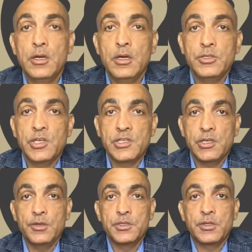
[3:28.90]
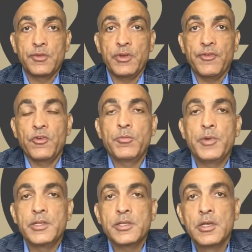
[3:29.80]
just in those 3 or 4
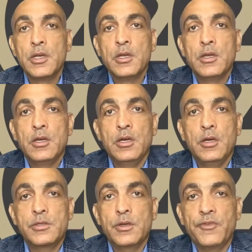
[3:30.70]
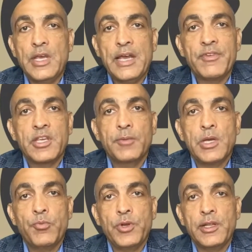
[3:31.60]
months. So if you haven't kept
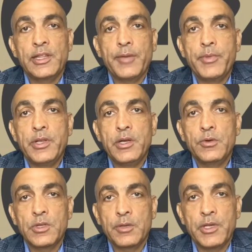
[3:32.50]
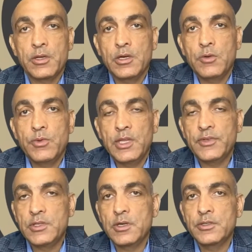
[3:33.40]
up with it, let me know. Give me a call. Would love
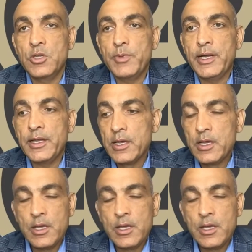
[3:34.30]
to talk to you about it.